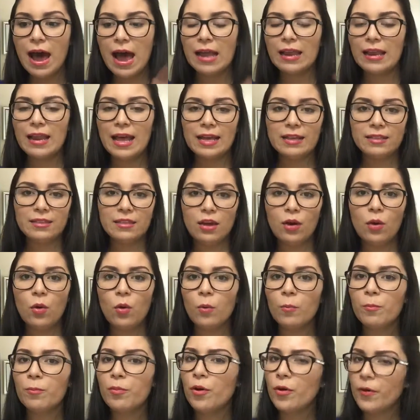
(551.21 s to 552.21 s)
I like the
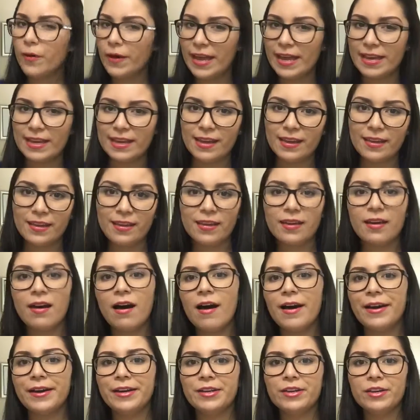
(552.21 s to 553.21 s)
whole poetic
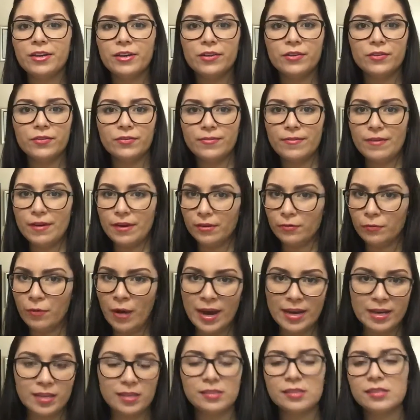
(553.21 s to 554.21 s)
kind of
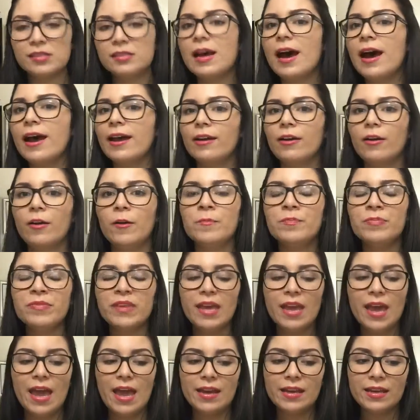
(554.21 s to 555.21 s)
writing style,
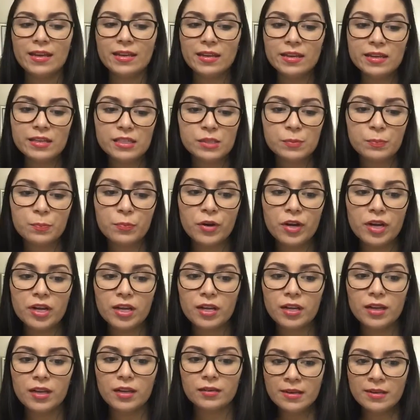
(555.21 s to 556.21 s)
and it is
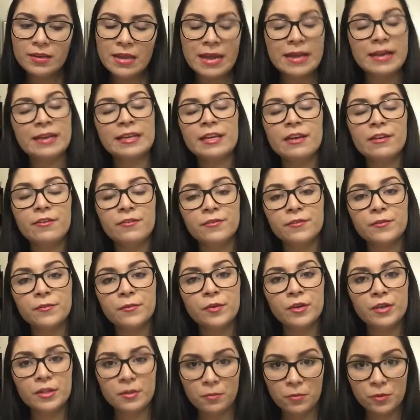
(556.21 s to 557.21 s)
pretty negative
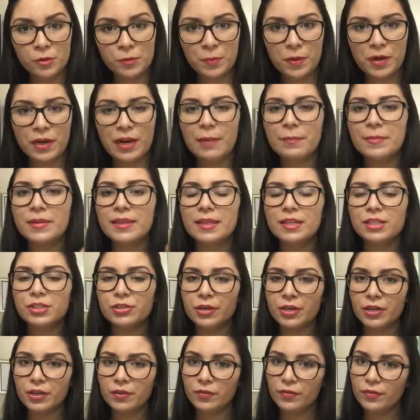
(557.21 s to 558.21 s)
for the most part. I mean, the
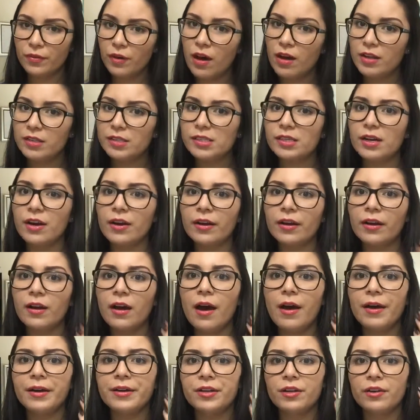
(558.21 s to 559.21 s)
train of thoughts are
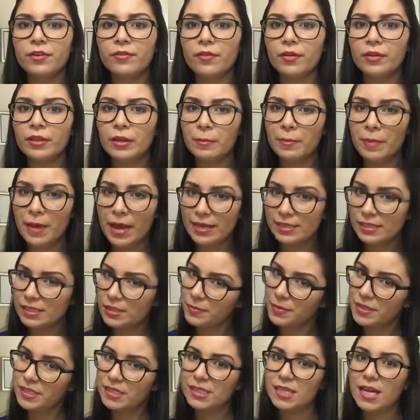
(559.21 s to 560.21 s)
kind of on the
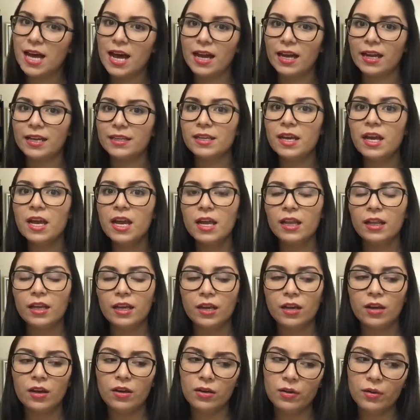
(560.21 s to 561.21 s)
pessimist side,
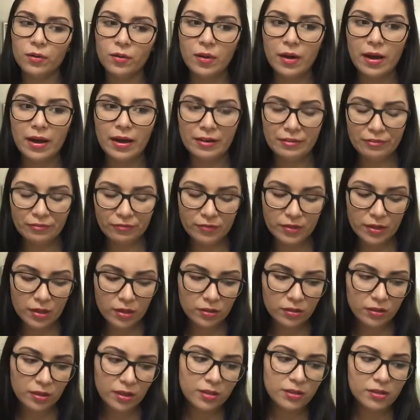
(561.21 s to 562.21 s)
like, oh, I
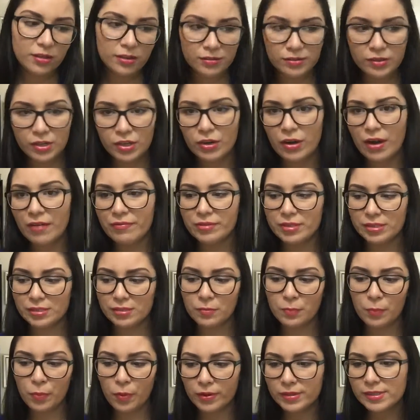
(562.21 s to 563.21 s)
feel that, you know, I've
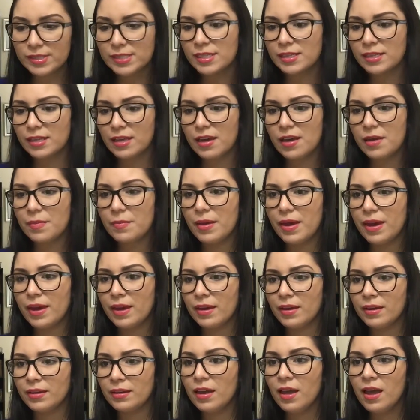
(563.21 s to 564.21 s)
disappointed them,
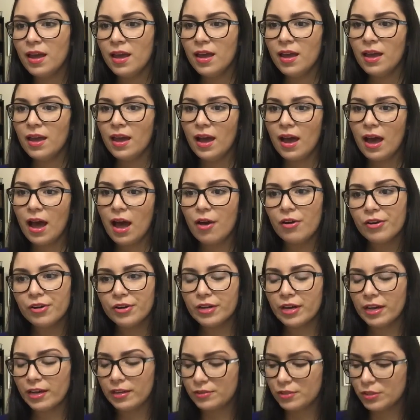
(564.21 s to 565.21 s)
and how
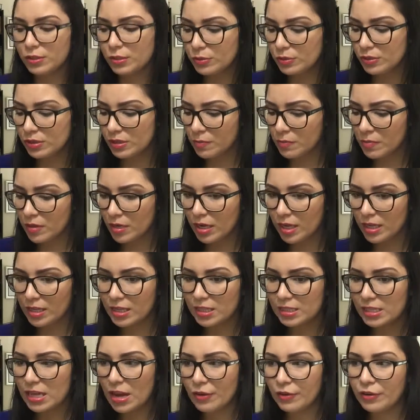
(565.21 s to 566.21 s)
could I do something like
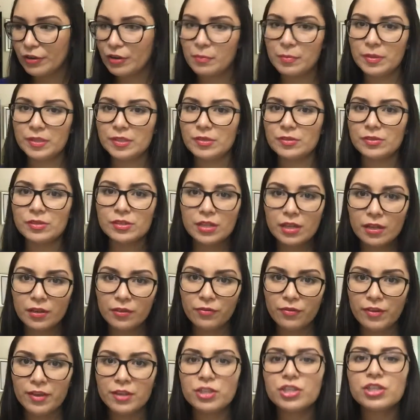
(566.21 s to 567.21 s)
this, how could it be so
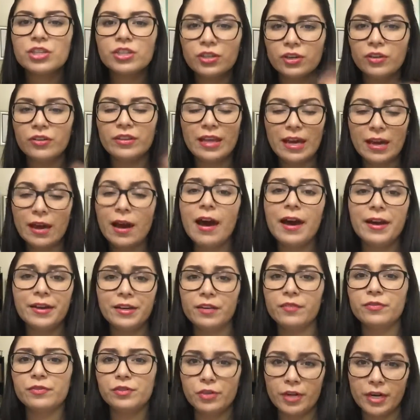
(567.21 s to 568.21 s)
selfish, you know, that kind
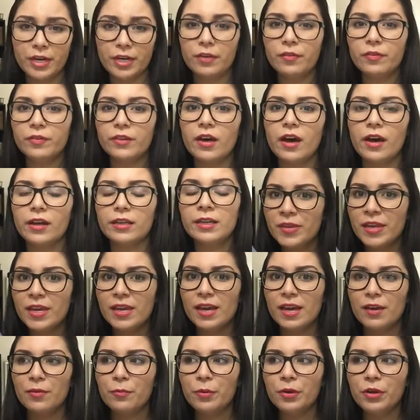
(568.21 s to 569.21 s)
of train of thought.
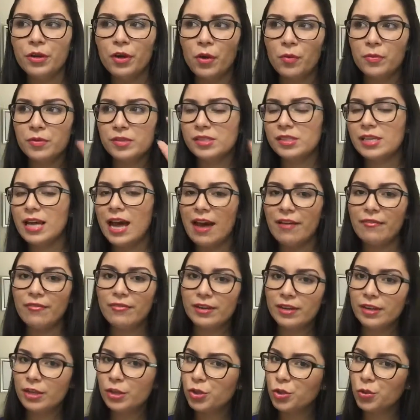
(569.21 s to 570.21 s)
We always have
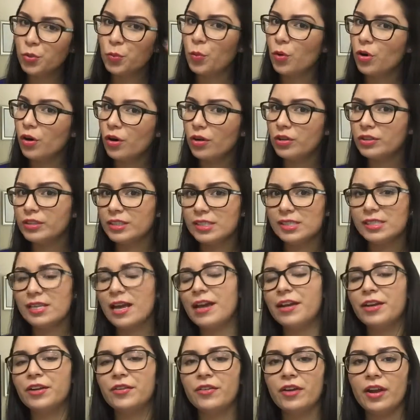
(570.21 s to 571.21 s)
a little world
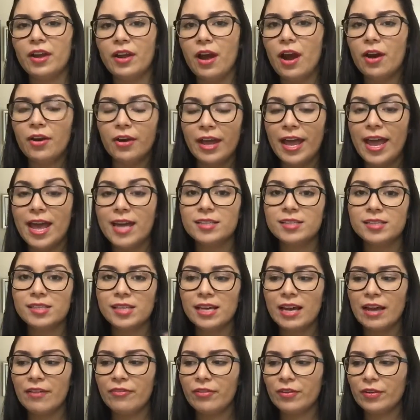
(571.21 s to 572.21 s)
inside our heads,
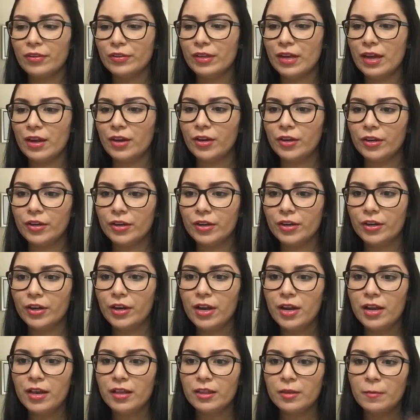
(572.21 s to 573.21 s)
and I feel that her
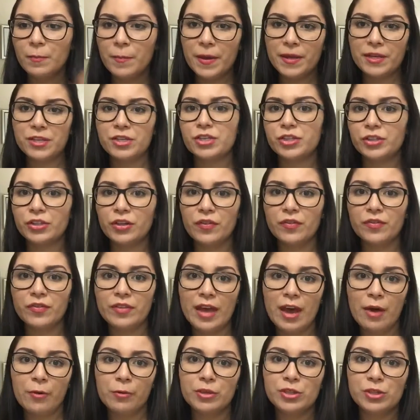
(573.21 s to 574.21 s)
depiction of
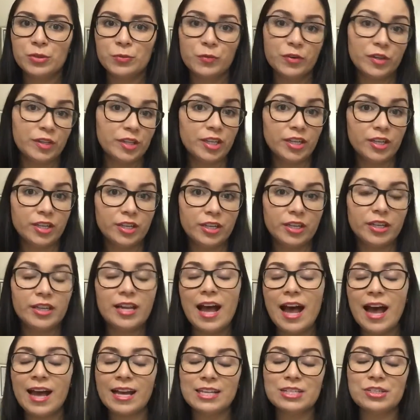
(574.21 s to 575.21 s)
that was really
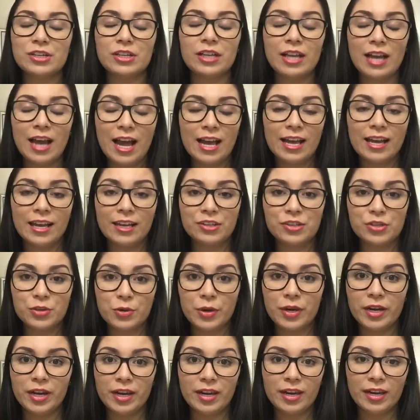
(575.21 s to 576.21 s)
good. Actually, I
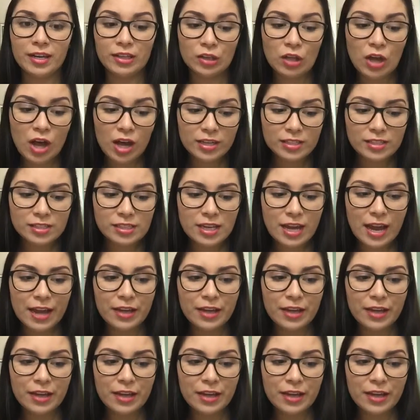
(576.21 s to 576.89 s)
enjoy it a lot.